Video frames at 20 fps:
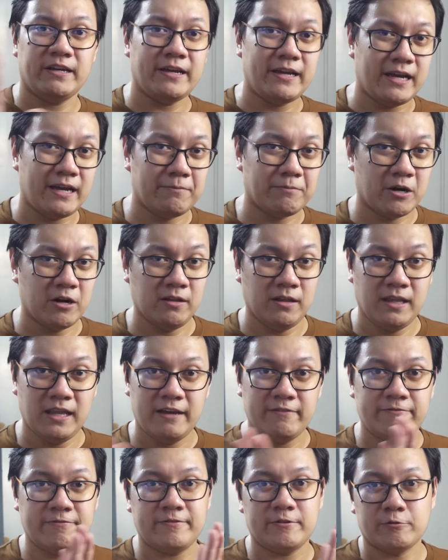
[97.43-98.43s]
camera
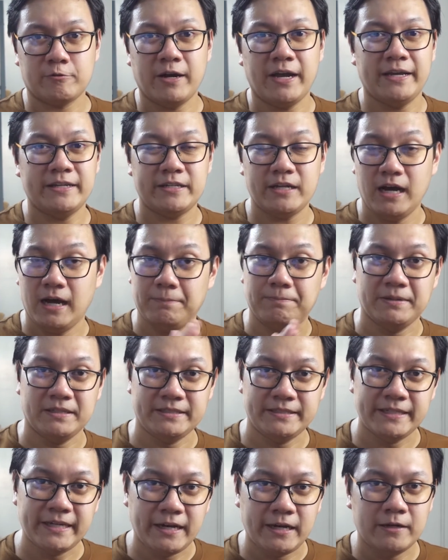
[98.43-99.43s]
left, right, up,
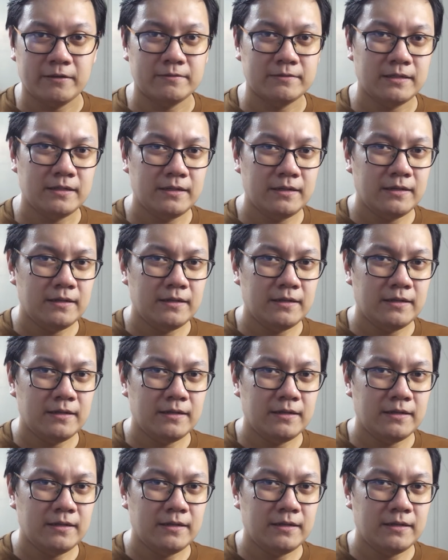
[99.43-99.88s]
and down.